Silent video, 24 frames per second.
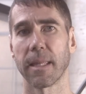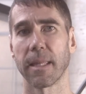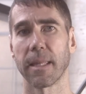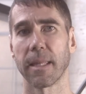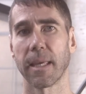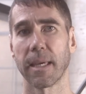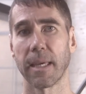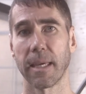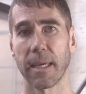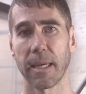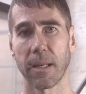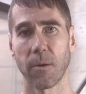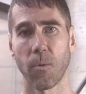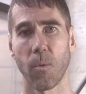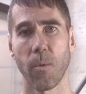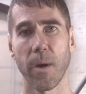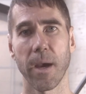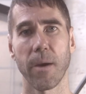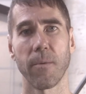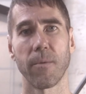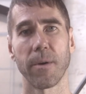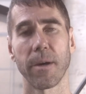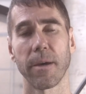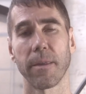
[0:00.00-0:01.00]
they can get
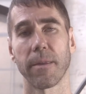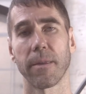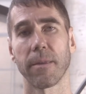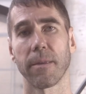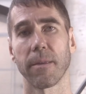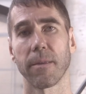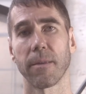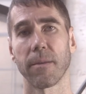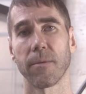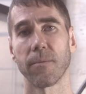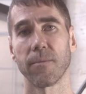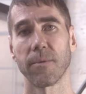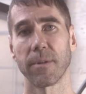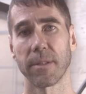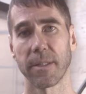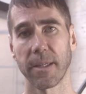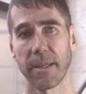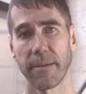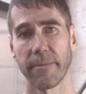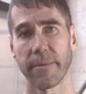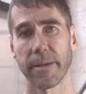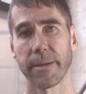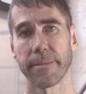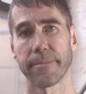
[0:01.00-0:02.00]
away with
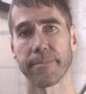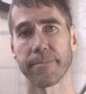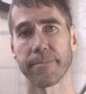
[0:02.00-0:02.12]
receiving.